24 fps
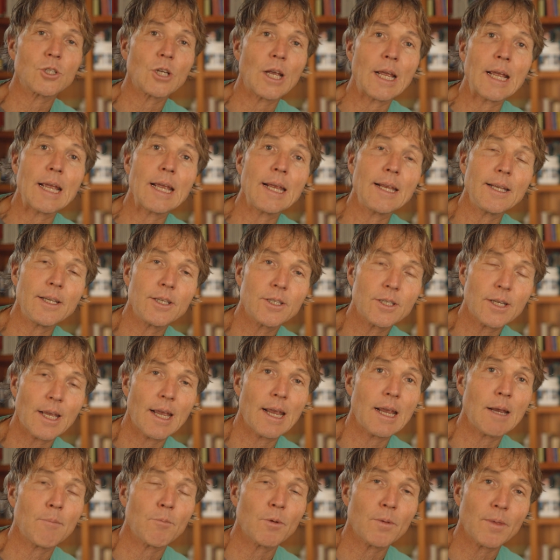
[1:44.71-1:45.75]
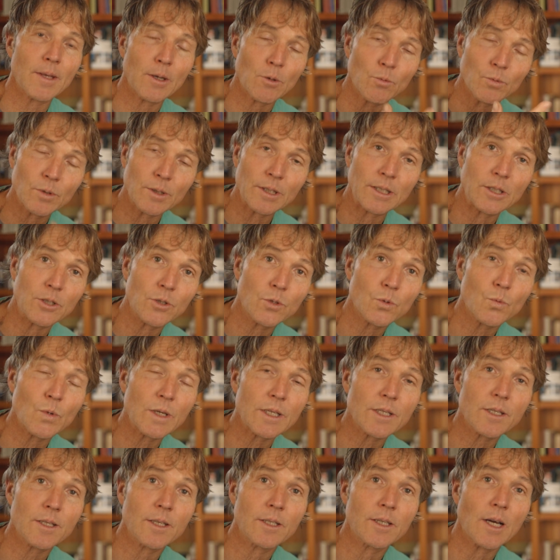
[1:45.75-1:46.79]
change came when they really
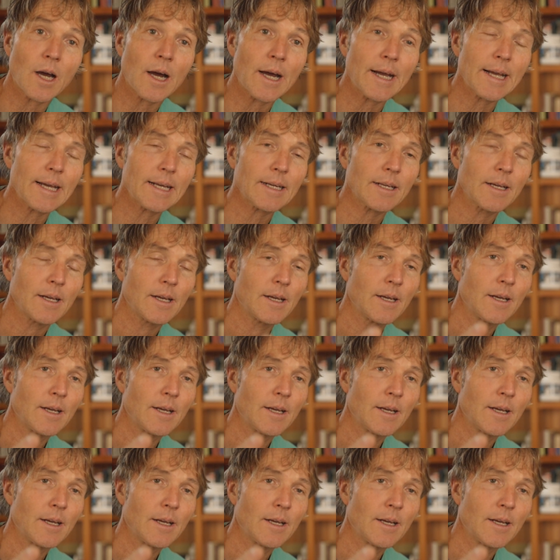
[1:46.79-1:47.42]
switched the diet